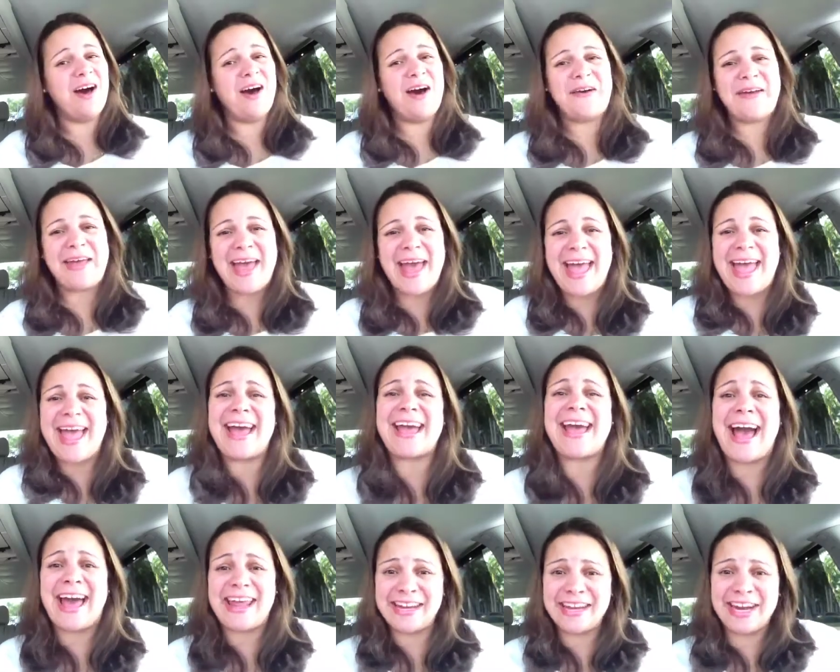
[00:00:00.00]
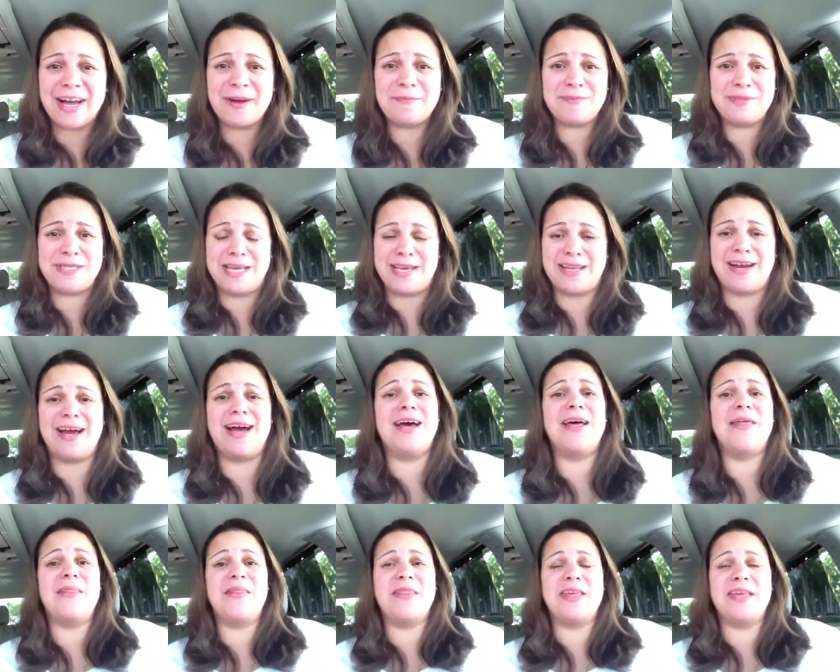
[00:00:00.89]
Okay, I got an update
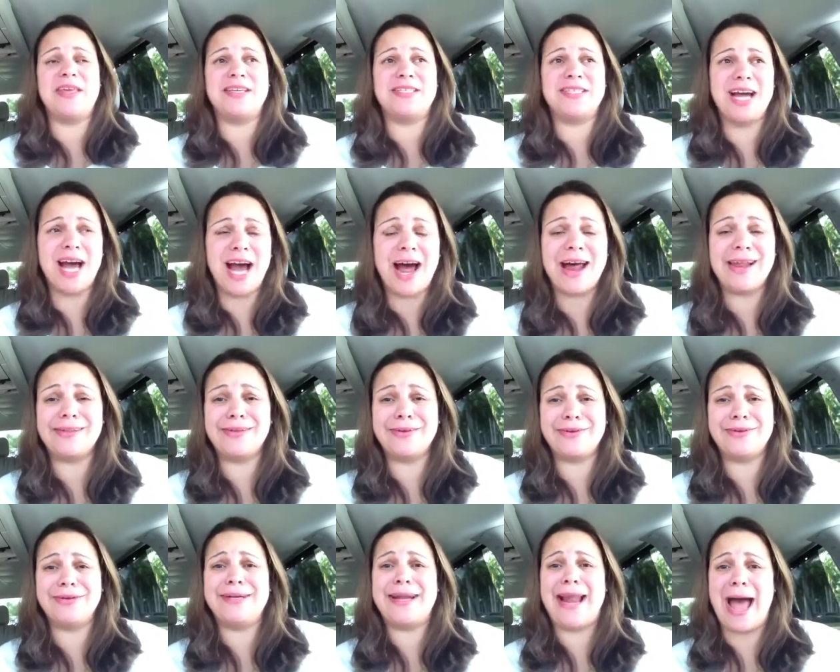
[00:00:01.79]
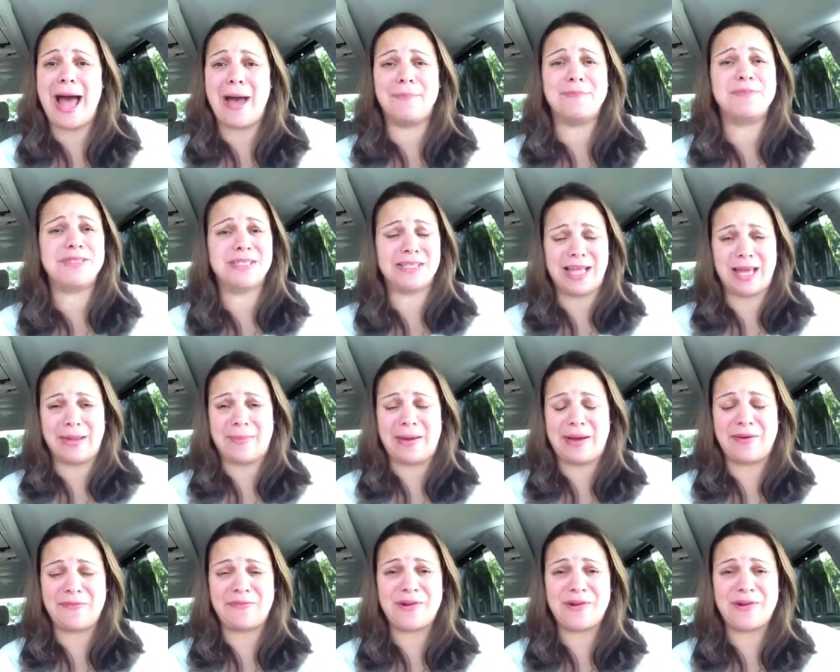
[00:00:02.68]
on the toddler nap dilemma.